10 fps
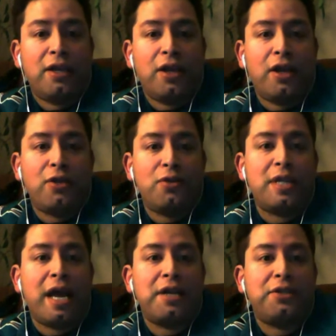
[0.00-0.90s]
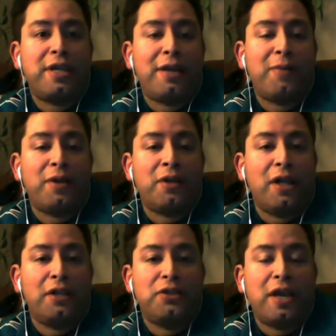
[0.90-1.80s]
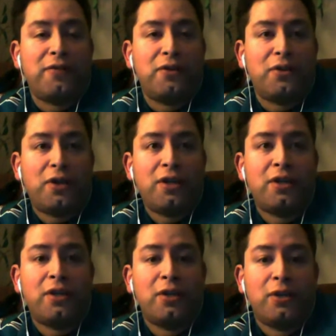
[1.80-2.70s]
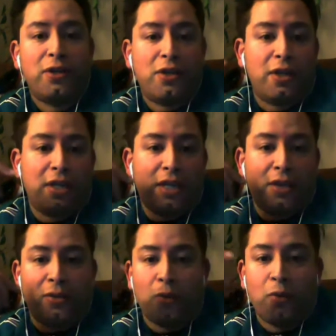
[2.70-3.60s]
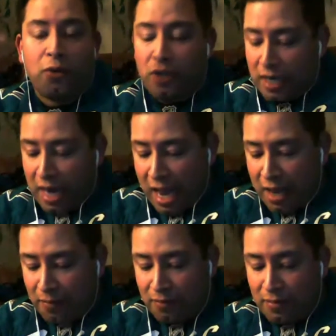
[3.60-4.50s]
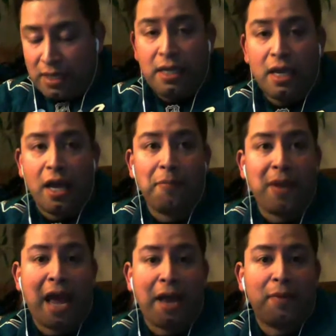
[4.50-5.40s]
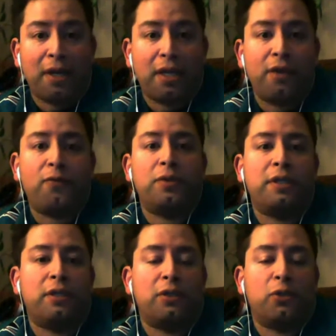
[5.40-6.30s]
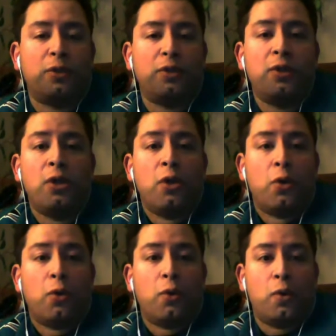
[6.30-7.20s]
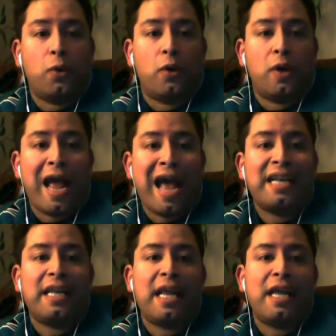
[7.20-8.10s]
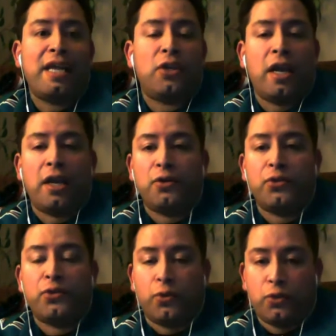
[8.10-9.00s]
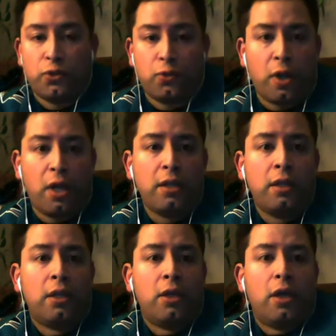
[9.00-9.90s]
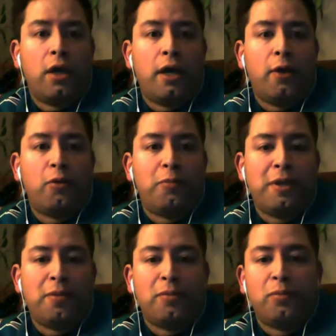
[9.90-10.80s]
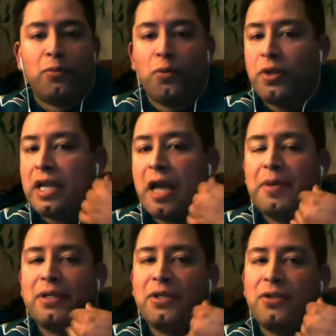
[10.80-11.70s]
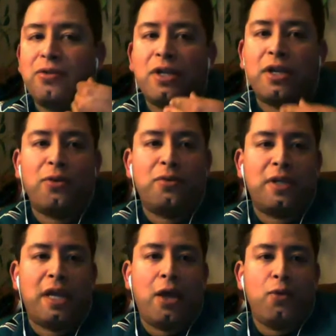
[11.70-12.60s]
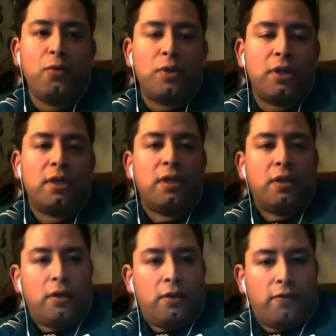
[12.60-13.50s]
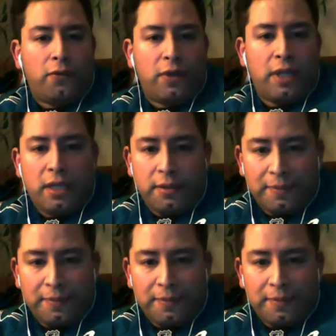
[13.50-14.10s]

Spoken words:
Use the hashtag Pucknology after dark. You can at me. I'm at Puckeye14 on Twitter, or at AJ_strong. We'll be more than happy to check those out for you.